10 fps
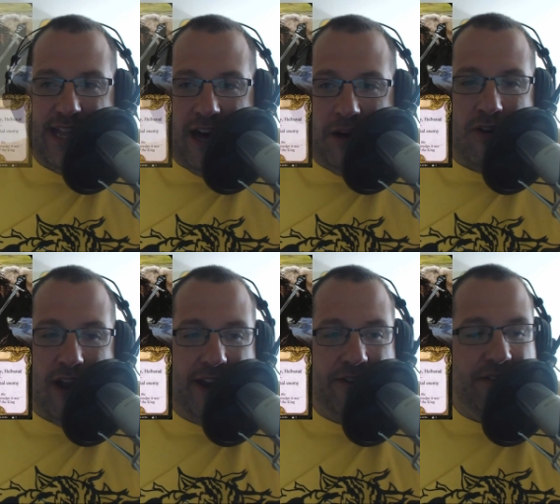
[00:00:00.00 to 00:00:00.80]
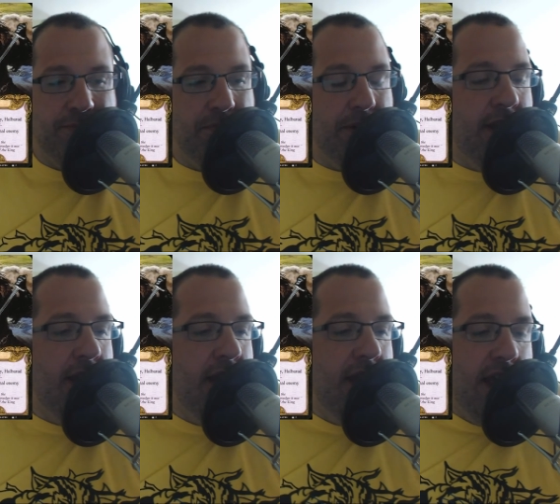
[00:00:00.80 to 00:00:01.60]
halberd or something but
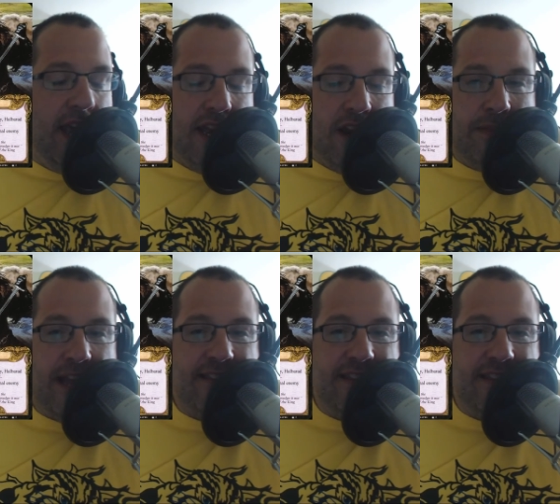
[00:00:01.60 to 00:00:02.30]
you know but that's